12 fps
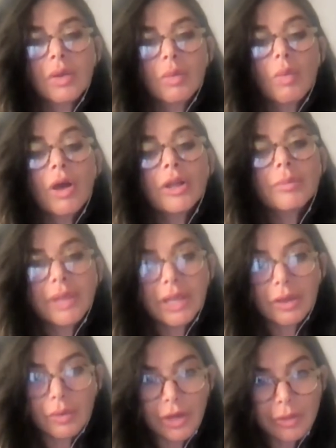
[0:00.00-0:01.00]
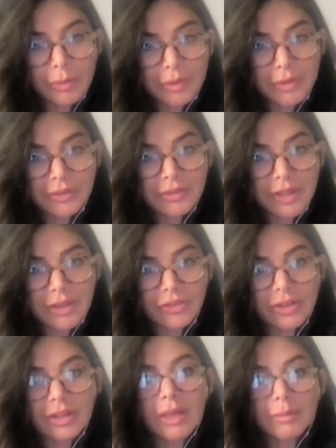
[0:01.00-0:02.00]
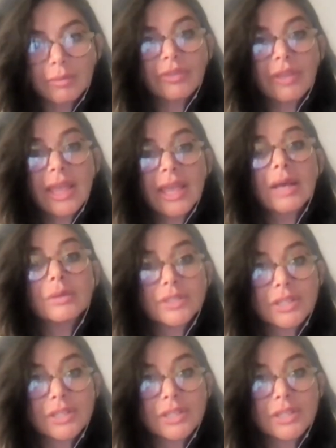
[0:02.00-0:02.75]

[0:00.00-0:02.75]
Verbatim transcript: One being going to the police station and them saying I was